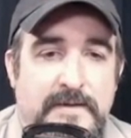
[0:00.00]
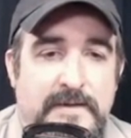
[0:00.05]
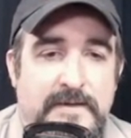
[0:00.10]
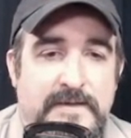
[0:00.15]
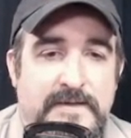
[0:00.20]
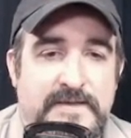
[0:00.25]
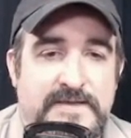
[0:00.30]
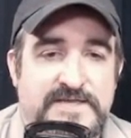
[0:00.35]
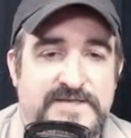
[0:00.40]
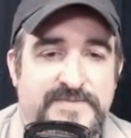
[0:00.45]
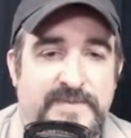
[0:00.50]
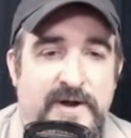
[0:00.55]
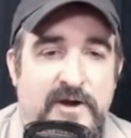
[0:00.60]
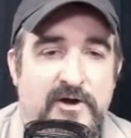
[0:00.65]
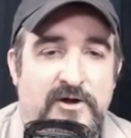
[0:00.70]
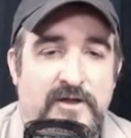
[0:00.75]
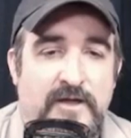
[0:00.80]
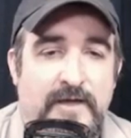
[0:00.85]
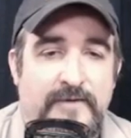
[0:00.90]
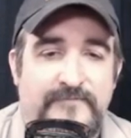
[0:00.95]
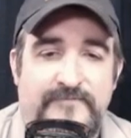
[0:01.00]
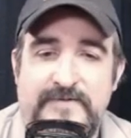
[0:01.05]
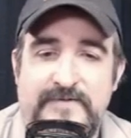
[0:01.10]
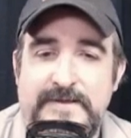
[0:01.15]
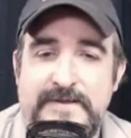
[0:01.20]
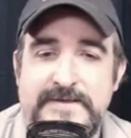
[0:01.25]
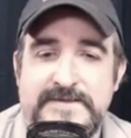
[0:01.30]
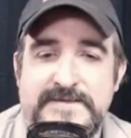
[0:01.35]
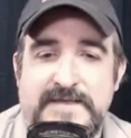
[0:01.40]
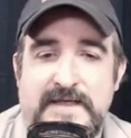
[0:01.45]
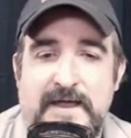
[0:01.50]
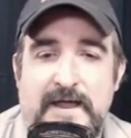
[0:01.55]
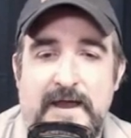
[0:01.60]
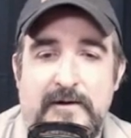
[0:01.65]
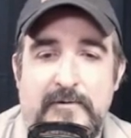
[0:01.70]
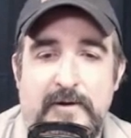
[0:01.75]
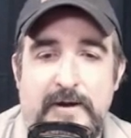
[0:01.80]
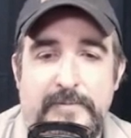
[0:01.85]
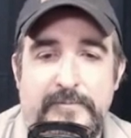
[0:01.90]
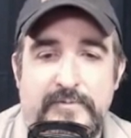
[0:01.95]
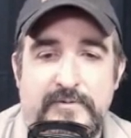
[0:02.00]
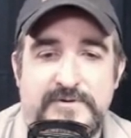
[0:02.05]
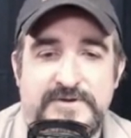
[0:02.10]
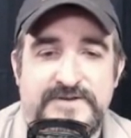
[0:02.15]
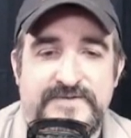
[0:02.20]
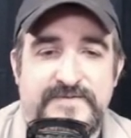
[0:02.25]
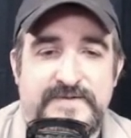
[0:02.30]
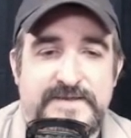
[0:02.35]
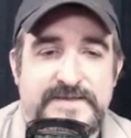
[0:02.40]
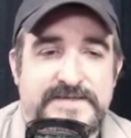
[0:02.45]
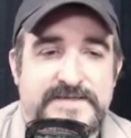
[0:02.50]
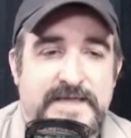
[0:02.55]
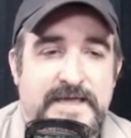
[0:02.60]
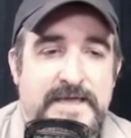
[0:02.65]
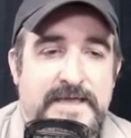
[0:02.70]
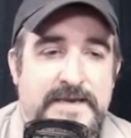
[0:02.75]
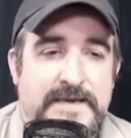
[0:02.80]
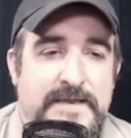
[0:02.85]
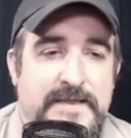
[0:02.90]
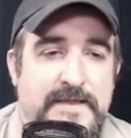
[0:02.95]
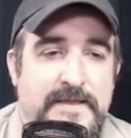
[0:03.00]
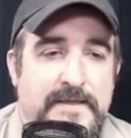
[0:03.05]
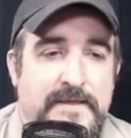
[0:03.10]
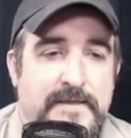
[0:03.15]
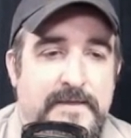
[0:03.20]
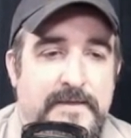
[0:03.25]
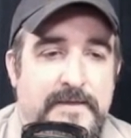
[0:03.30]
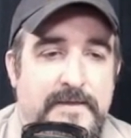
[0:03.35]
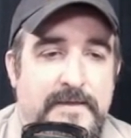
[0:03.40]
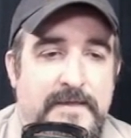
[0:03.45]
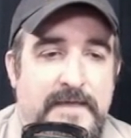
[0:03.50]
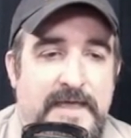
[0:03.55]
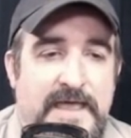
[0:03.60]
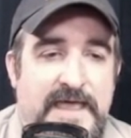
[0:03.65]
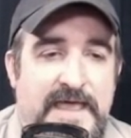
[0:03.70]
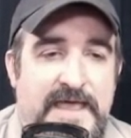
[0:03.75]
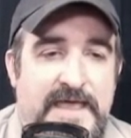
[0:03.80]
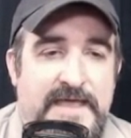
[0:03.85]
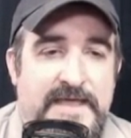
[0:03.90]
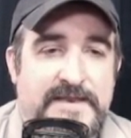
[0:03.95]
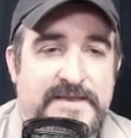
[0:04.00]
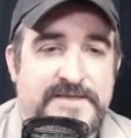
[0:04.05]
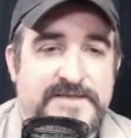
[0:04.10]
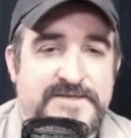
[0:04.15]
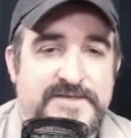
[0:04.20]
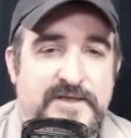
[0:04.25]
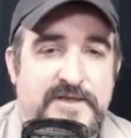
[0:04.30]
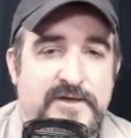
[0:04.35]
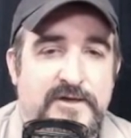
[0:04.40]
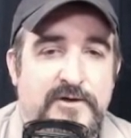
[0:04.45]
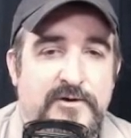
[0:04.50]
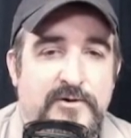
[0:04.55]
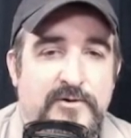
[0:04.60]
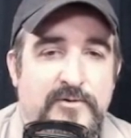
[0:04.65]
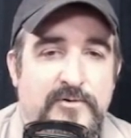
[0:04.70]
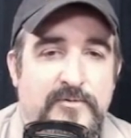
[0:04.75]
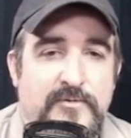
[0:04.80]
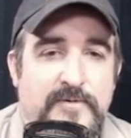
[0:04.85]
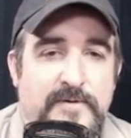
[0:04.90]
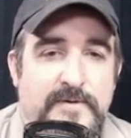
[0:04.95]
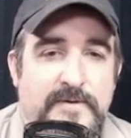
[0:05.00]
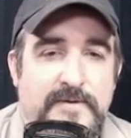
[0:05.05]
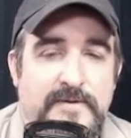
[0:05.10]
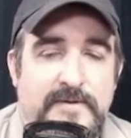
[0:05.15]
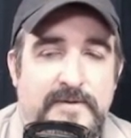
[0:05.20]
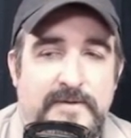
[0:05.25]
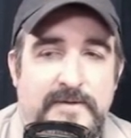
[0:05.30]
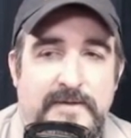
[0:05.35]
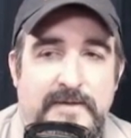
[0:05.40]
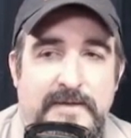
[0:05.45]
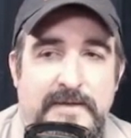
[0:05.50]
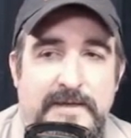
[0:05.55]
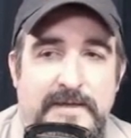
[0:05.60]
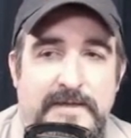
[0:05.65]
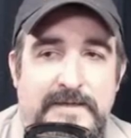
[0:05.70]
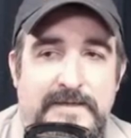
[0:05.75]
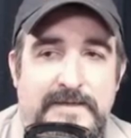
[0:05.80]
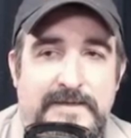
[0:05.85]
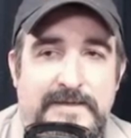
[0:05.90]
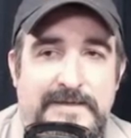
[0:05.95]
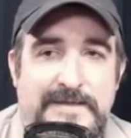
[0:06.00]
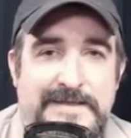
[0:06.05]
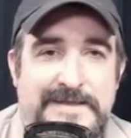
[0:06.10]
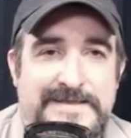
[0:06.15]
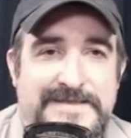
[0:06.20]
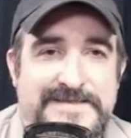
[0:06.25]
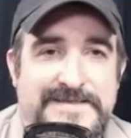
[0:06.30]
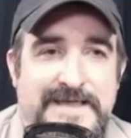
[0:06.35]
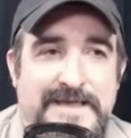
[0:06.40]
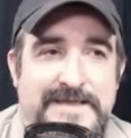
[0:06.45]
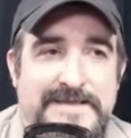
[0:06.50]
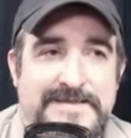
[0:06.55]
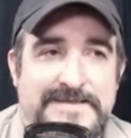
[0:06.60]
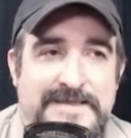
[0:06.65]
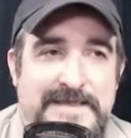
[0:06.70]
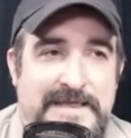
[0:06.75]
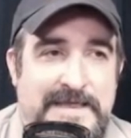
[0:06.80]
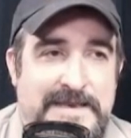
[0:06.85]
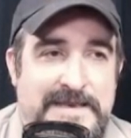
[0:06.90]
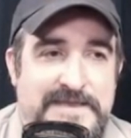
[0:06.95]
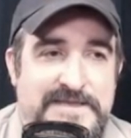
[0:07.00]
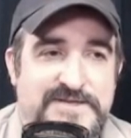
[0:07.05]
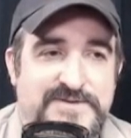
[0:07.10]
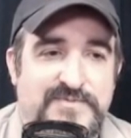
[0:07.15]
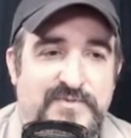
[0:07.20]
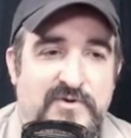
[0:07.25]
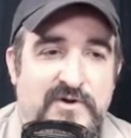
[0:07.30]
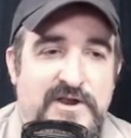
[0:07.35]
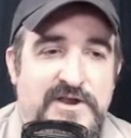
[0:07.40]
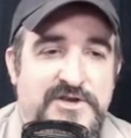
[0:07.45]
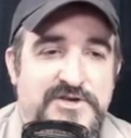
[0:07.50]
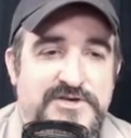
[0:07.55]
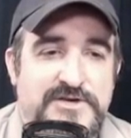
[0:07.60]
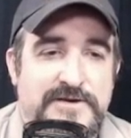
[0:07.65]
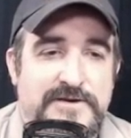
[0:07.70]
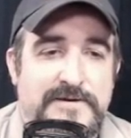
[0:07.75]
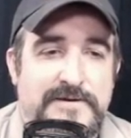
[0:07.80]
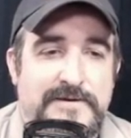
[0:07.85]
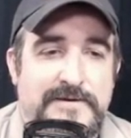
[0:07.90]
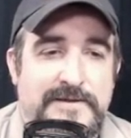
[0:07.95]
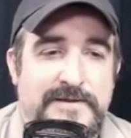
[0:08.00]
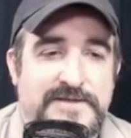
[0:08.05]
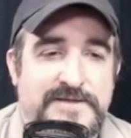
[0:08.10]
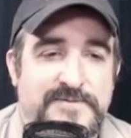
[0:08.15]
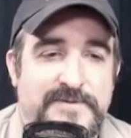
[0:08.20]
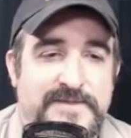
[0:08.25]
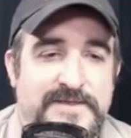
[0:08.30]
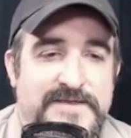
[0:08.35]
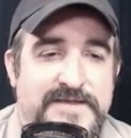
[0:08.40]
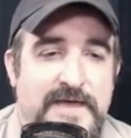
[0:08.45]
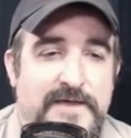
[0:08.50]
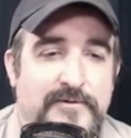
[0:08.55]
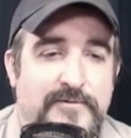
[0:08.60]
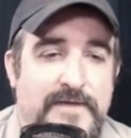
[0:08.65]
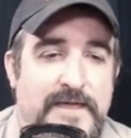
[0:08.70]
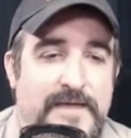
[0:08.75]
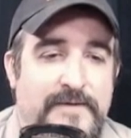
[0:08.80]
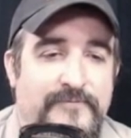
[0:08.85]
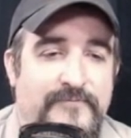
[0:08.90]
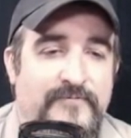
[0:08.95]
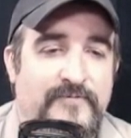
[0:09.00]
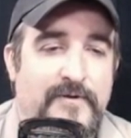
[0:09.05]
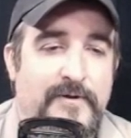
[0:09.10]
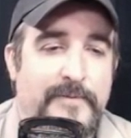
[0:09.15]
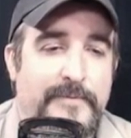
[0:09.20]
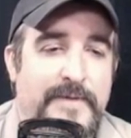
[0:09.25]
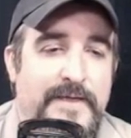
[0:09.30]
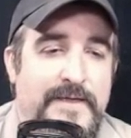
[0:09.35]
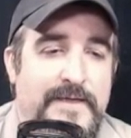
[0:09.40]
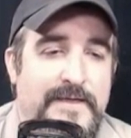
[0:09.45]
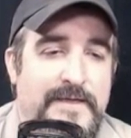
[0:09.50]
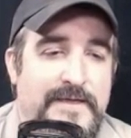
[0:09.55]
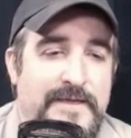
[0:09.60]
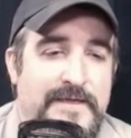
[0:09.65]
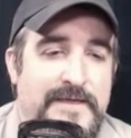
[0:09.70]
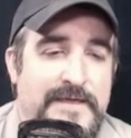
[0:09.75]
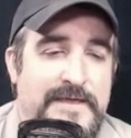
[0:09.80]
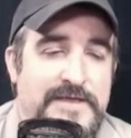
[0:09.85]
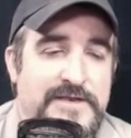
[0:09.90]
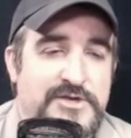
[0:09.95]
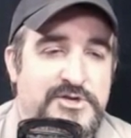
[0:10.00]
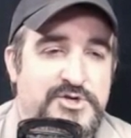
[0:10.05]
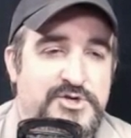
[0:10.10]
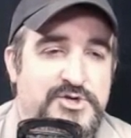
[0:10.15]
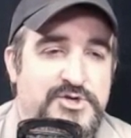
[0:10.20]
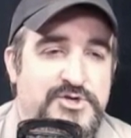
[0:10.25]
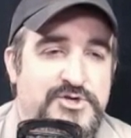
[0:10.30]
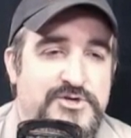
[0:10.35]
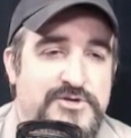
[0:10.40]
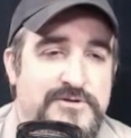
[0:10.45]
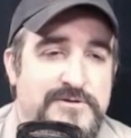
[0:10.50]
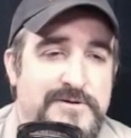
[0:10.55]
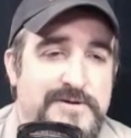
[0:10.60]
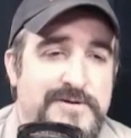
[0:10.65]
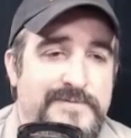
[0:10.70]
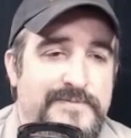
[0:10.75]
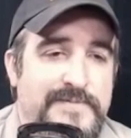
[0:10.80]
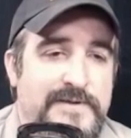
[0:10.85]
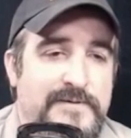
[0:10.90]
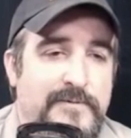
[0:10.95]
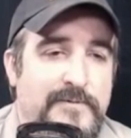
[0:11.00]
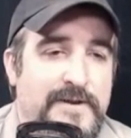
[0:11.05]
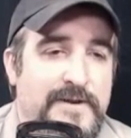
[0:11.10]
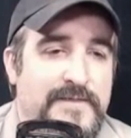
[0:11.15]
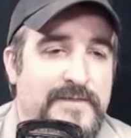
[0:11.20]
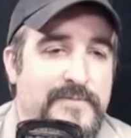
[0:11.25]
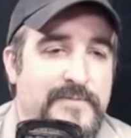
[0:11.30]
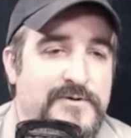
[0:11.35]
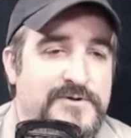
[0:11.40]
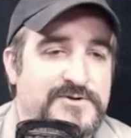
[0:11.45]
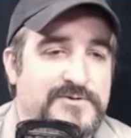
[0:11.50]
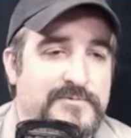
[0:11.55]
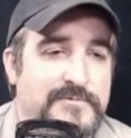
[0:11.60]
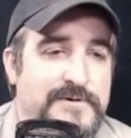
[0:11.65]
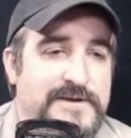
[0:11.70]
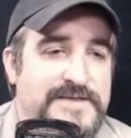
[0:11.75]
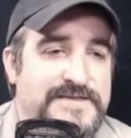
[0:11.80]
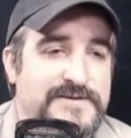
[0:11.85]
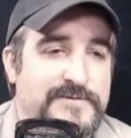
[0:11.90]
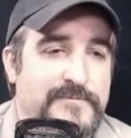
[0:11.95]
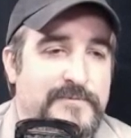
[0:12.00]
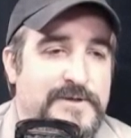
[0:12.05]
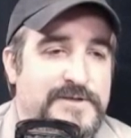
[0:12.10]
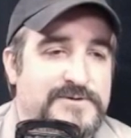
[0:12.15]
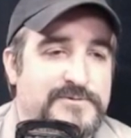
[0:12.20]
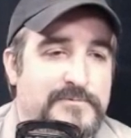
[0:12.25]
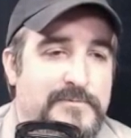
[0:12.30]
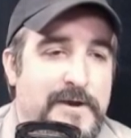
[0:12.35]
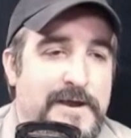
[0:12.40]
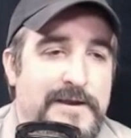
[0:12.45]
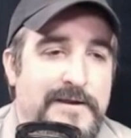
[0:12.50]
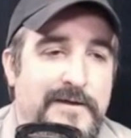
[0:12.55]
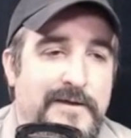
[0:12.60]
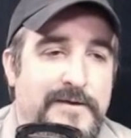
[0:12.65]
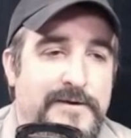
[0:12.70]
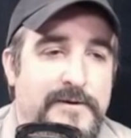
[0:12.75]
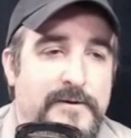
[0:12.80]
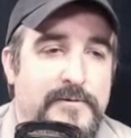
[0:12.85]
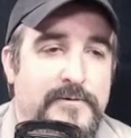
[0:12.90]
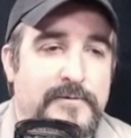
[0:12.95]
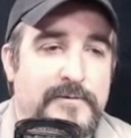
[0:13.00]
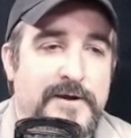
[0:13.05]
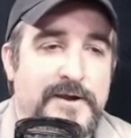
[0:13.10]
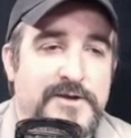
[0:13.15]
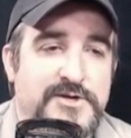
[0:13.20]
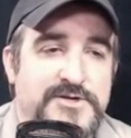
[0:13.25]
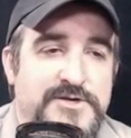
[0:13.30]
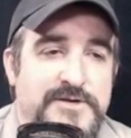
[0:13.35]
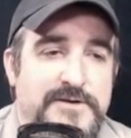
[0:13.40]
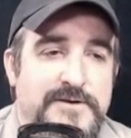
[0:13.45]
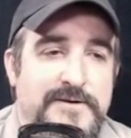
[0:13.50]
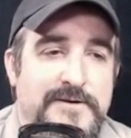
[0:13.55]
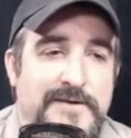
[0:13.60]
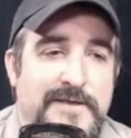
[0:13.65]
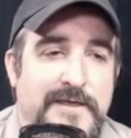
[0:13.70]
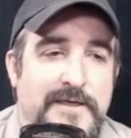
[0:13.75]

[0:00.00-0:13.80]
Inspire Confidence. I write Burst of Insight, and so Insights and Inspiration is where the title came from. It should be one of the most recent ones right on No Direction.